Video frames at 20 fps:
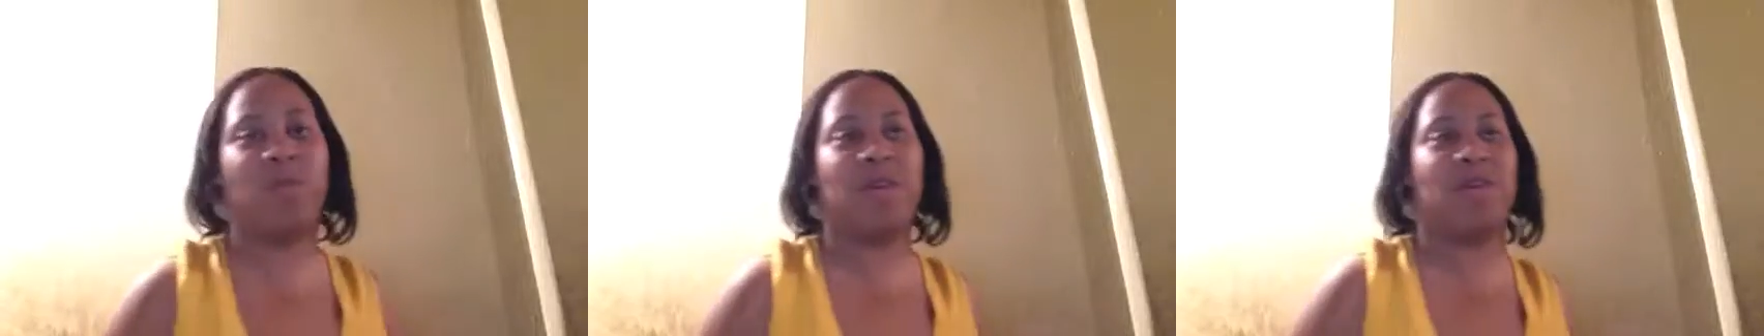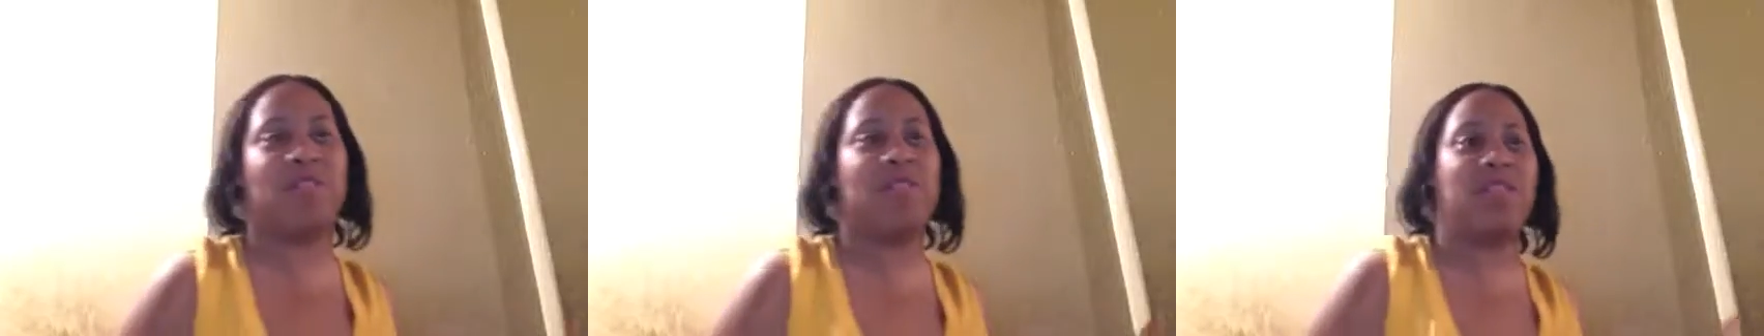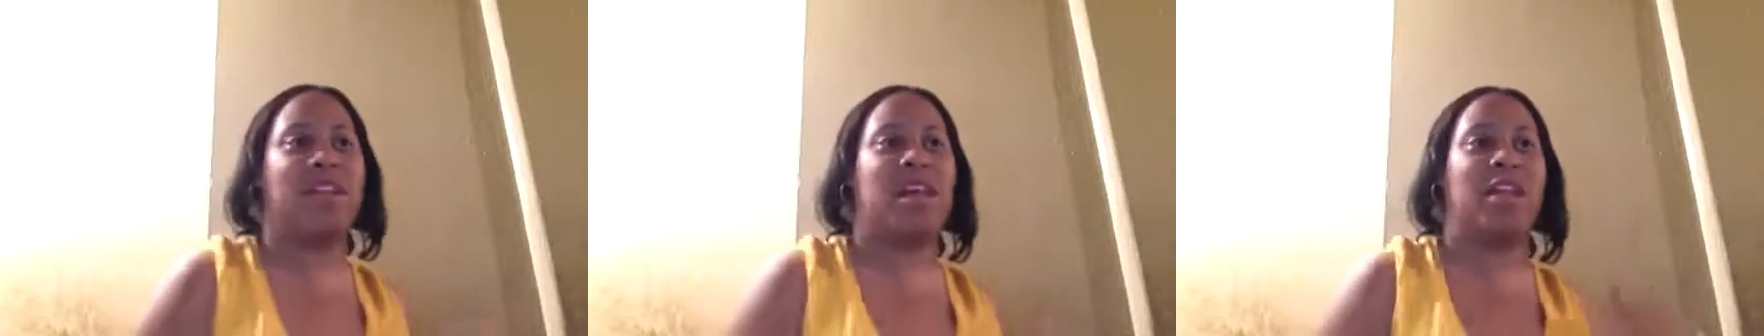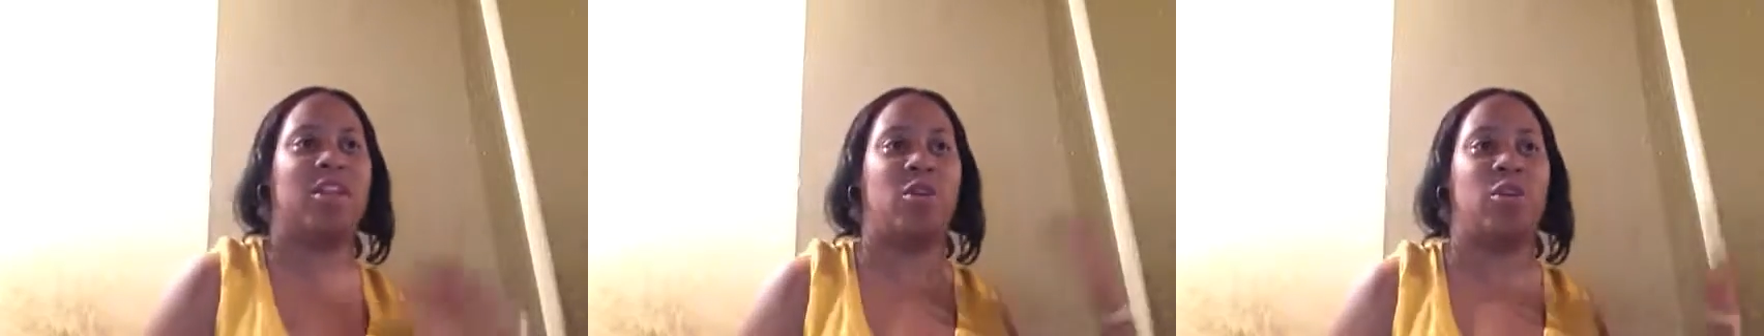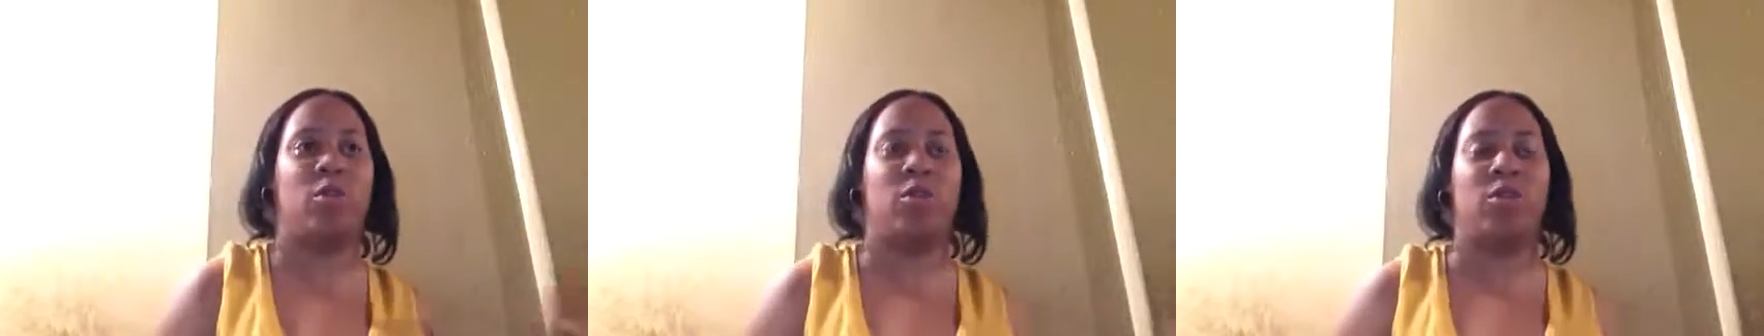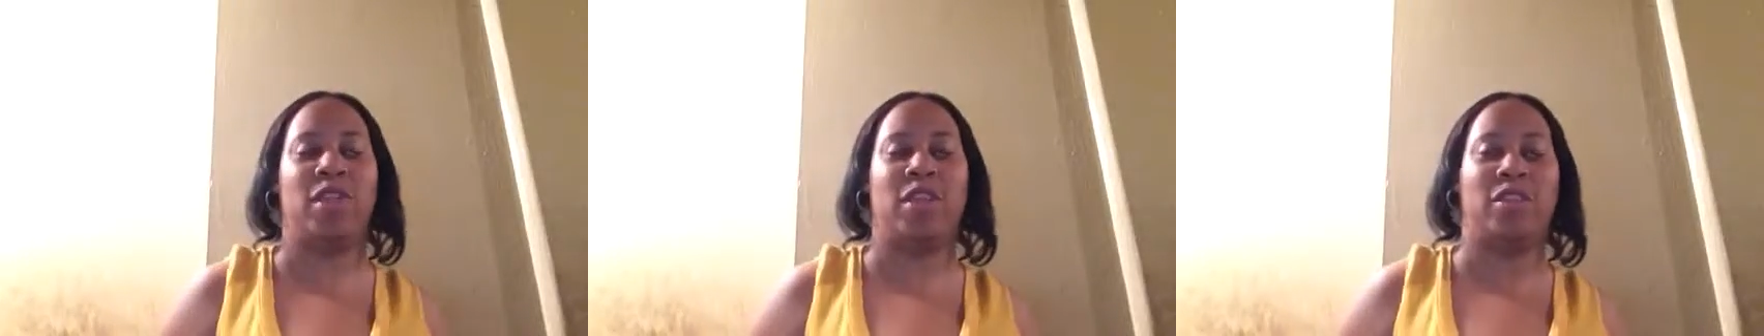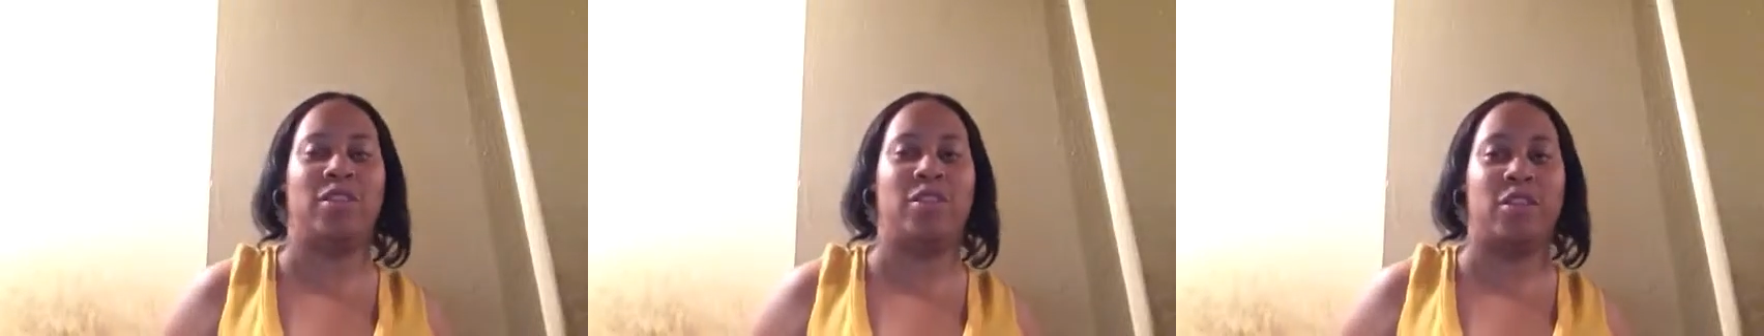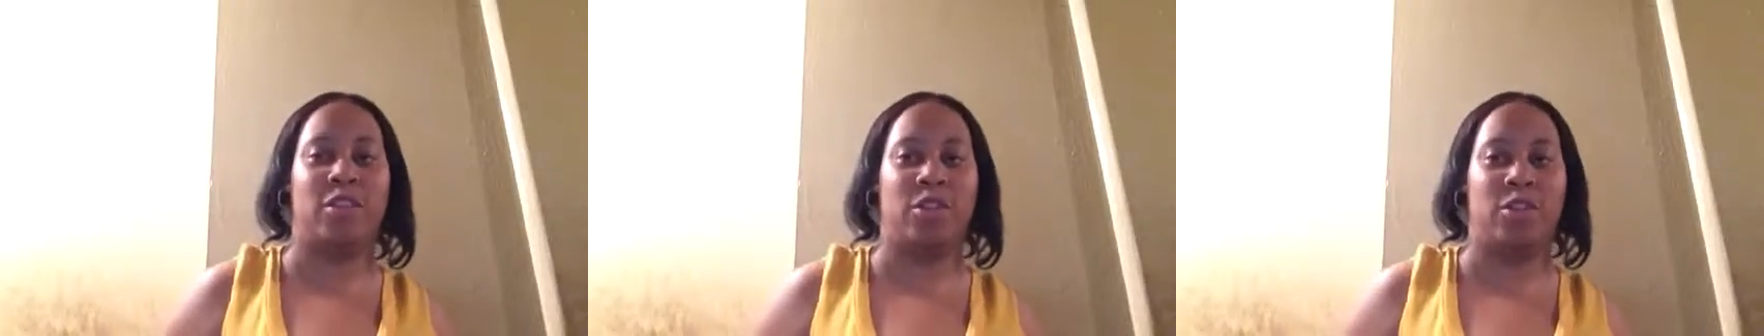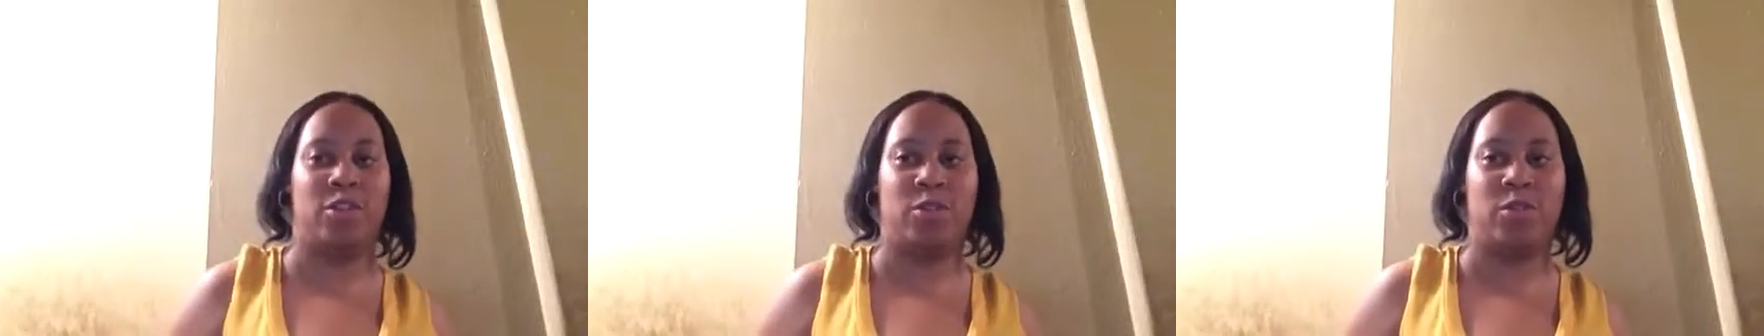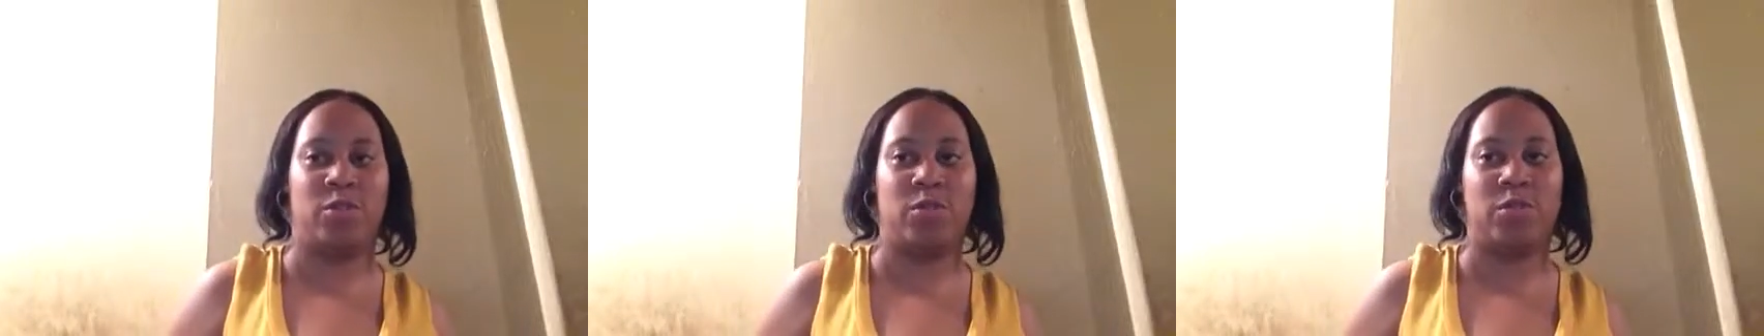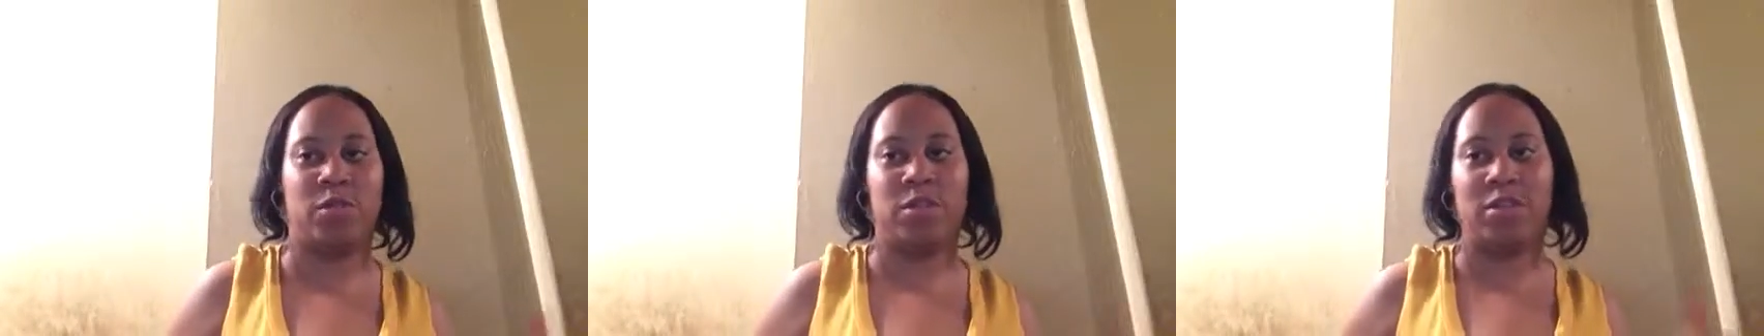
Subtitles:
basically had the whole day together.